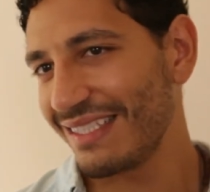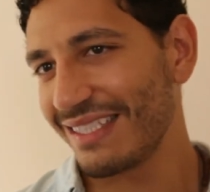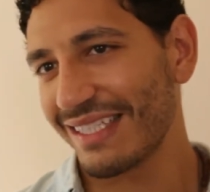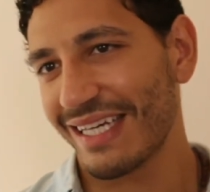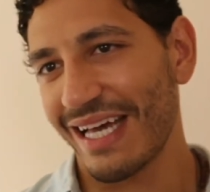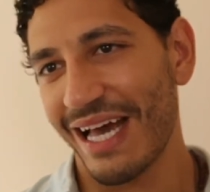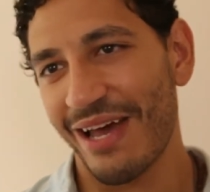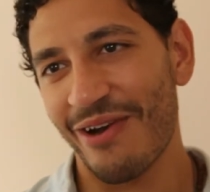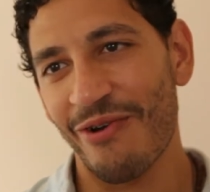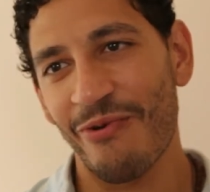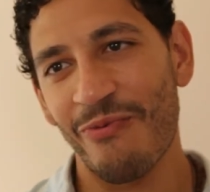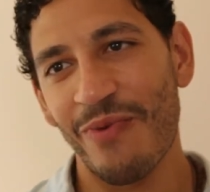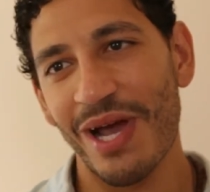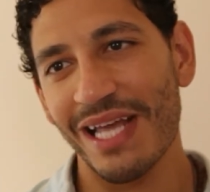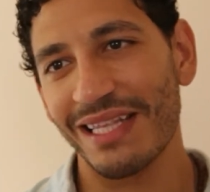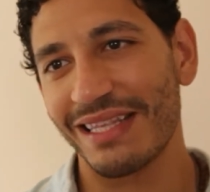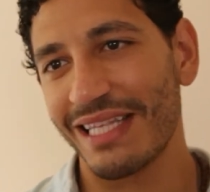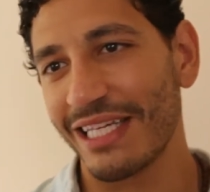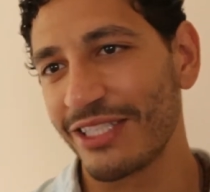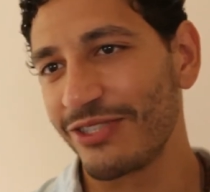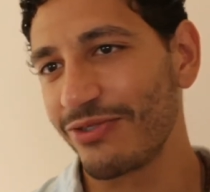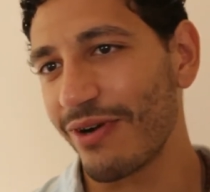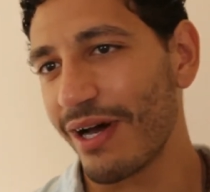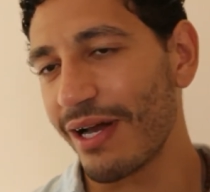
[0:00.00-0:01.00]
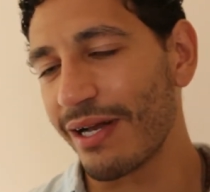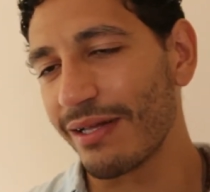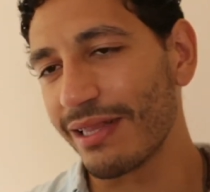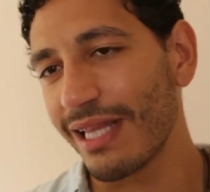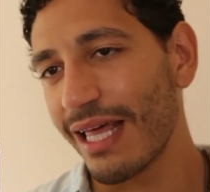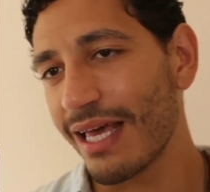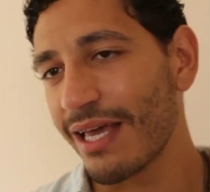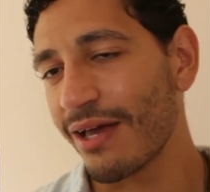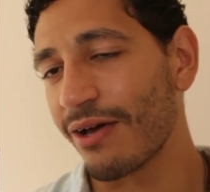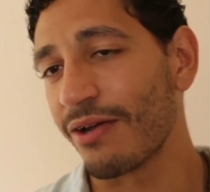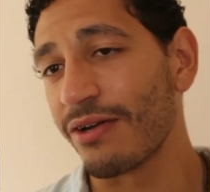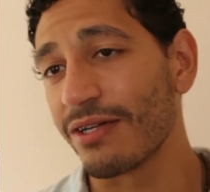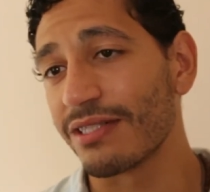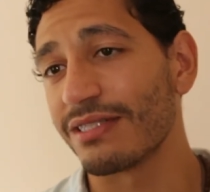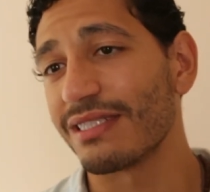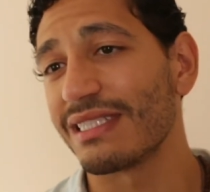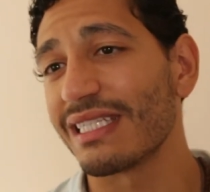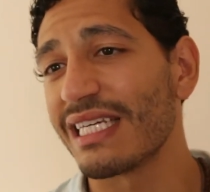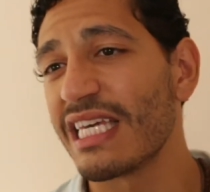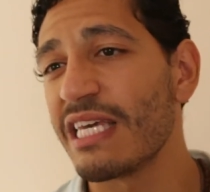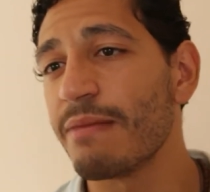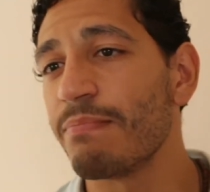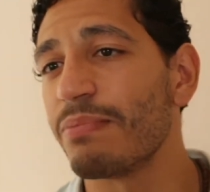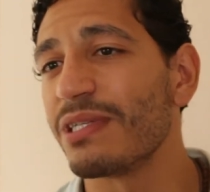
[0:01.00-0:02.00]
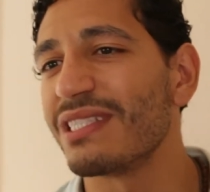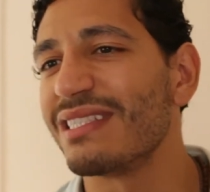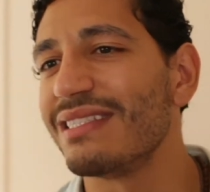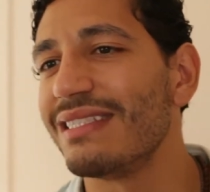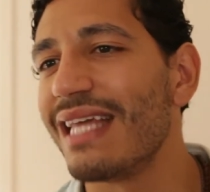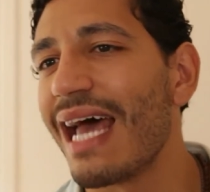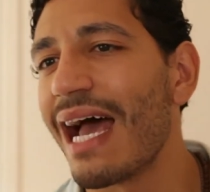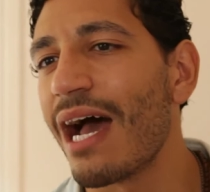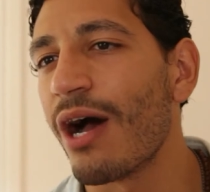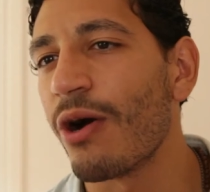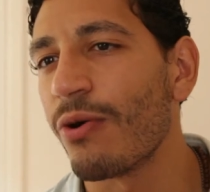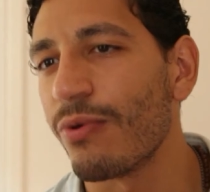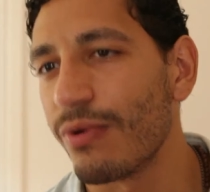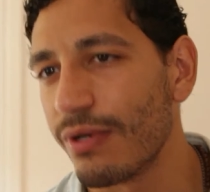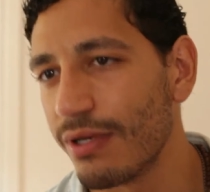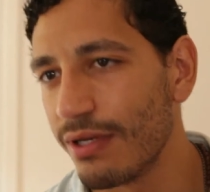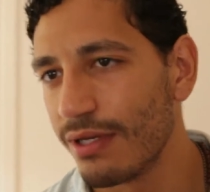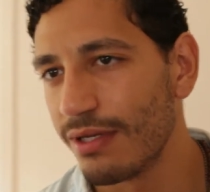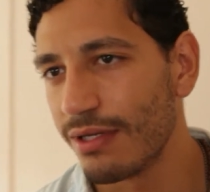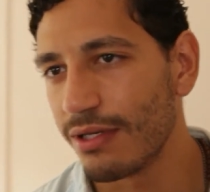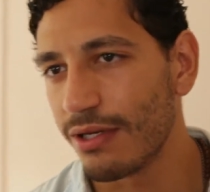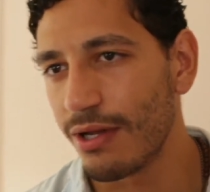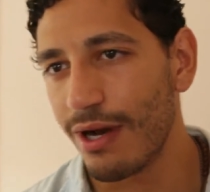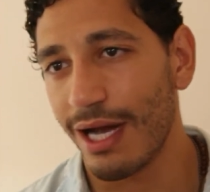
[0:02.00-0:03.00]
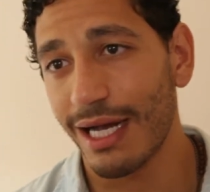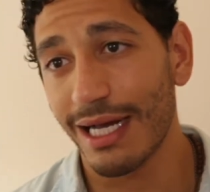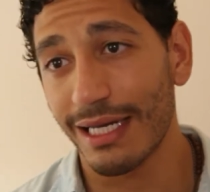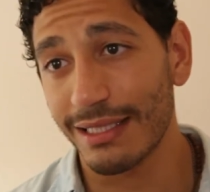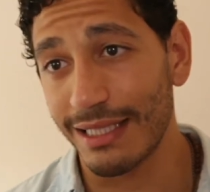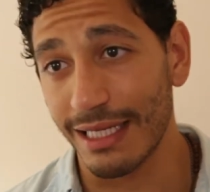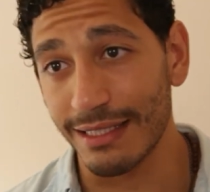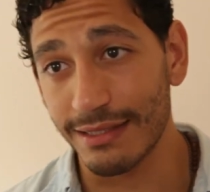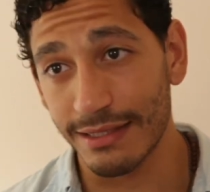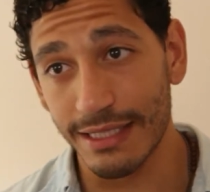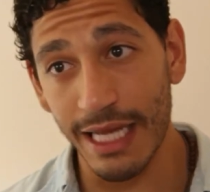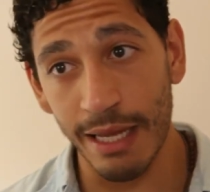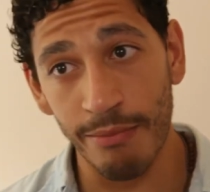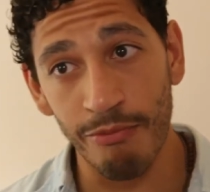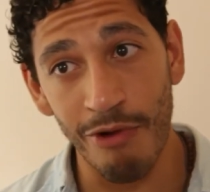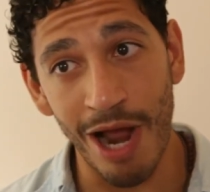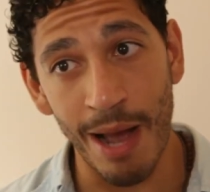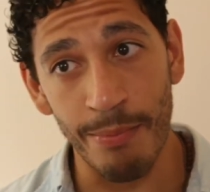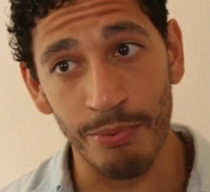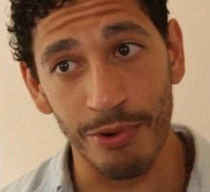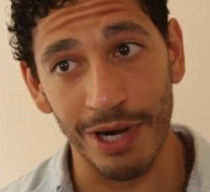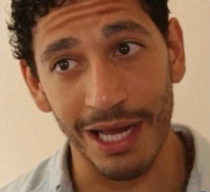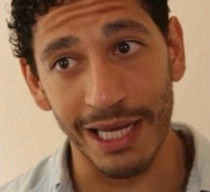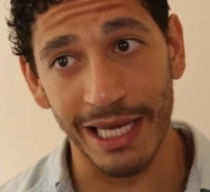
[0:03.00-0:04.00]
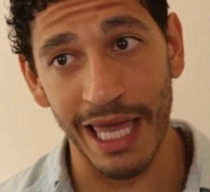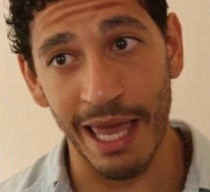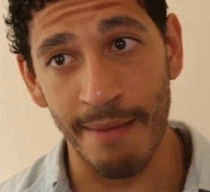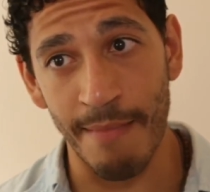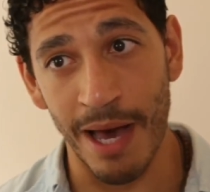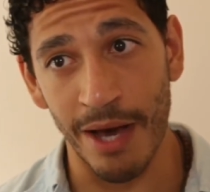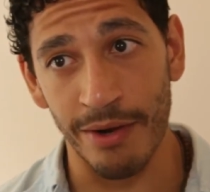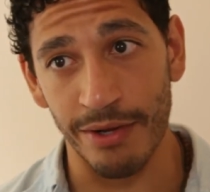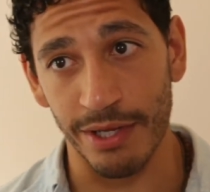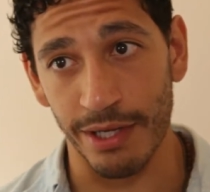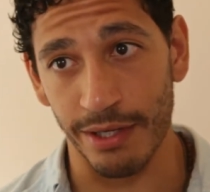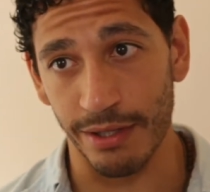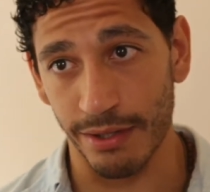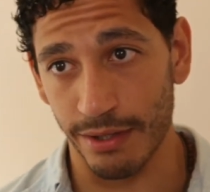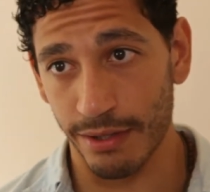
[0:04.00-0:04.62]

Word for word: the kind of weight they try to lay on us to keep us down. You know, I got that same rap when I came out here.